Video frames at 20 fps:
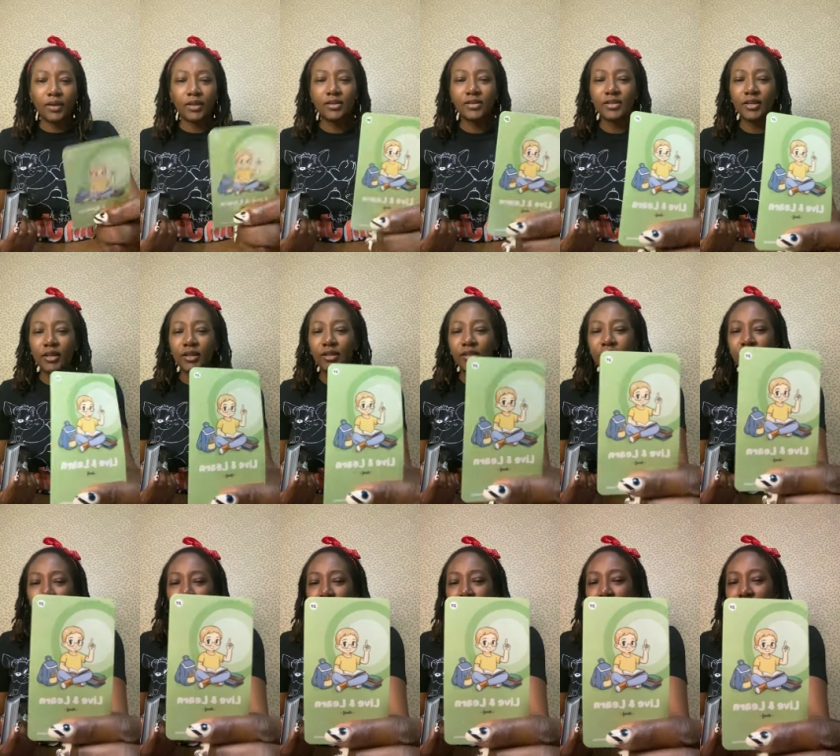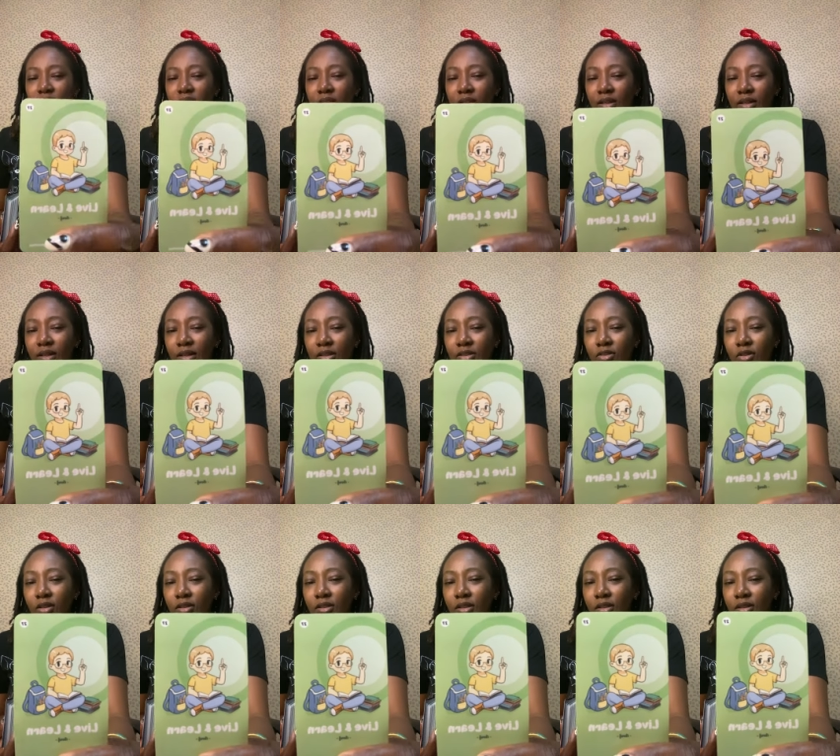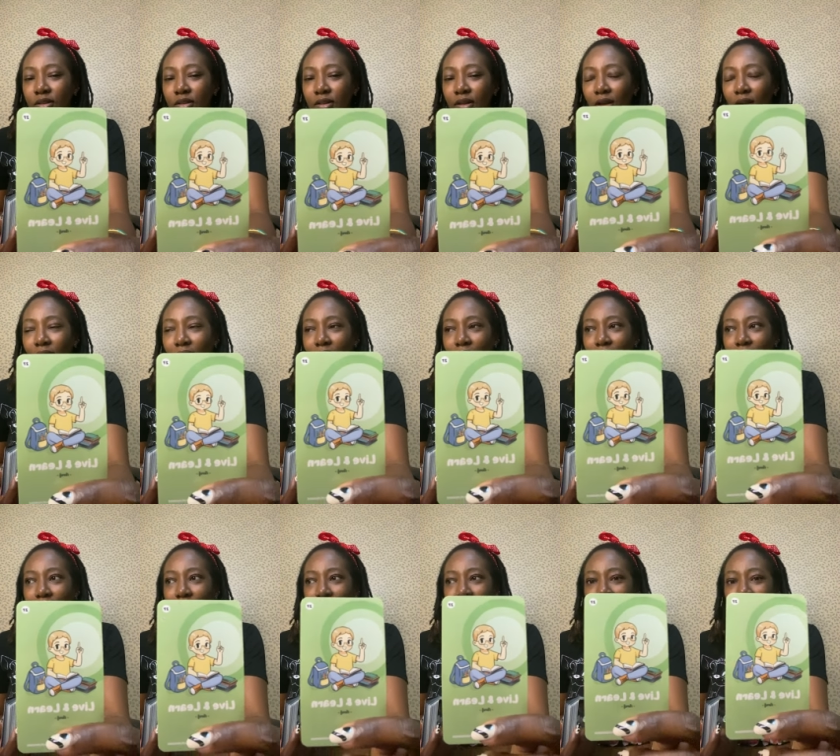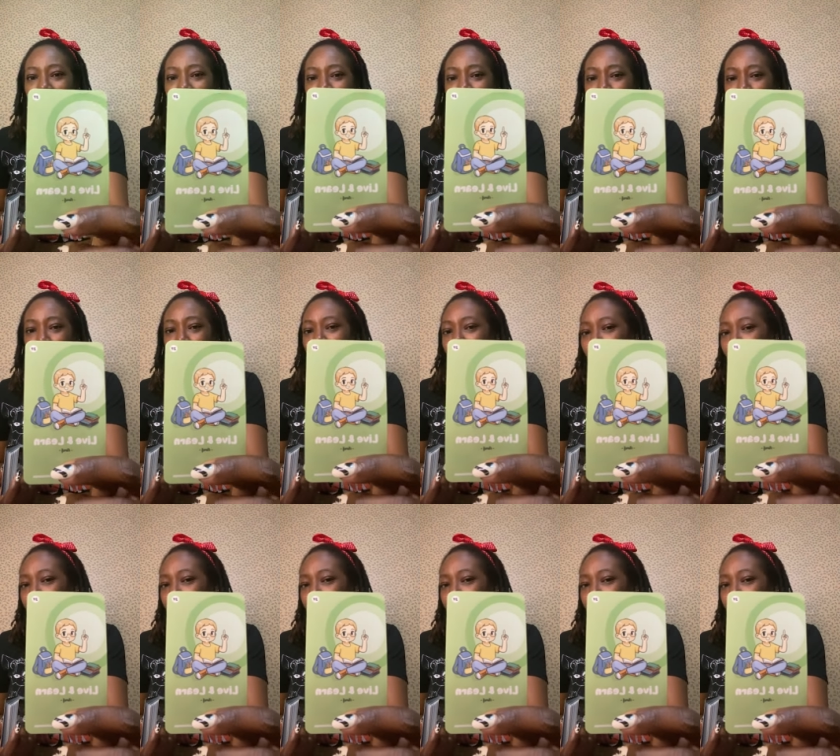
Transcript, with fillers: It's like it's reading and then suddenly, light bulb